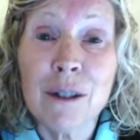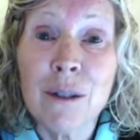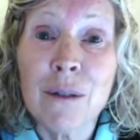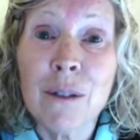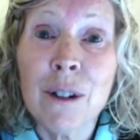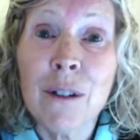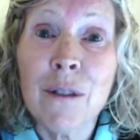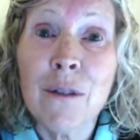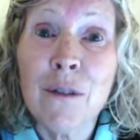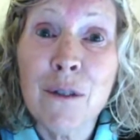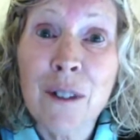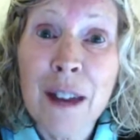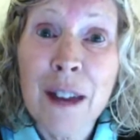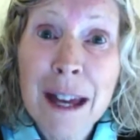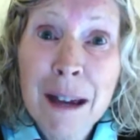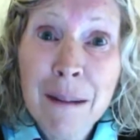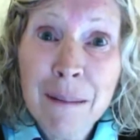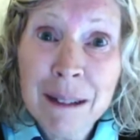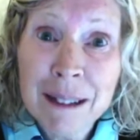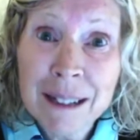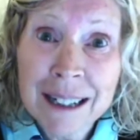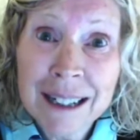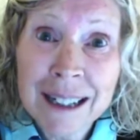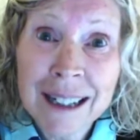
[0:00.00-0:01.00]
of our
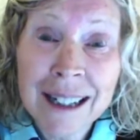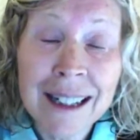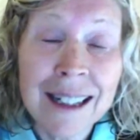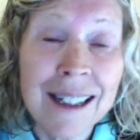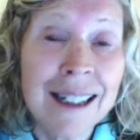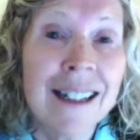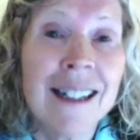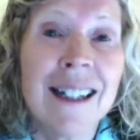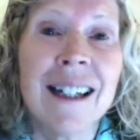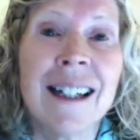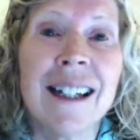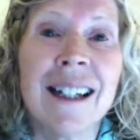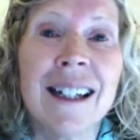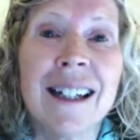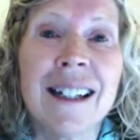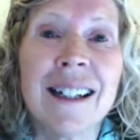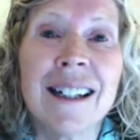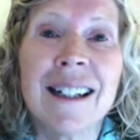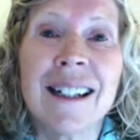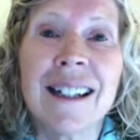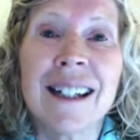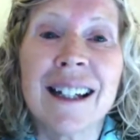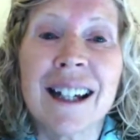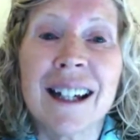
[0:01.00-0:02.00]
family. And
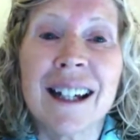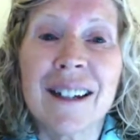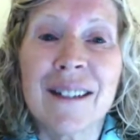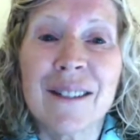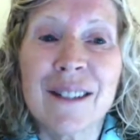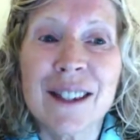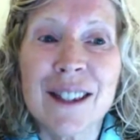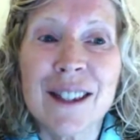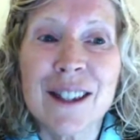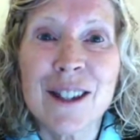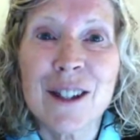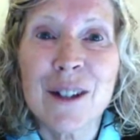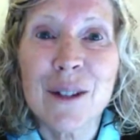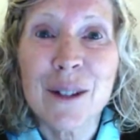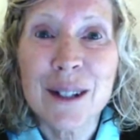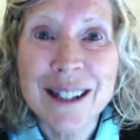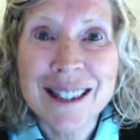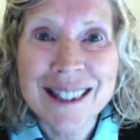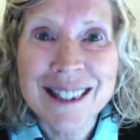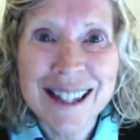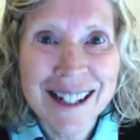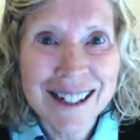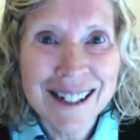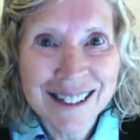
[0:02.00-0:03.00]
I was so
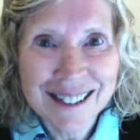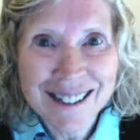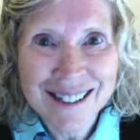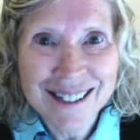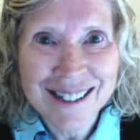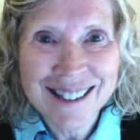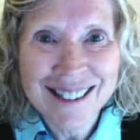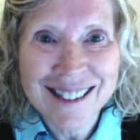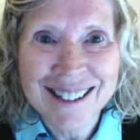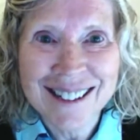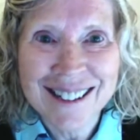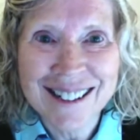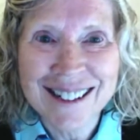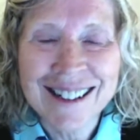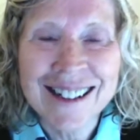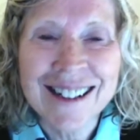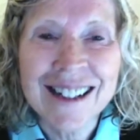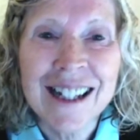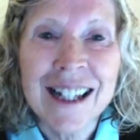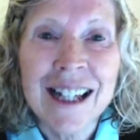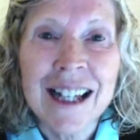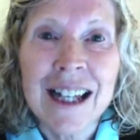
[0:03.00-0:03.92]
excited to see it.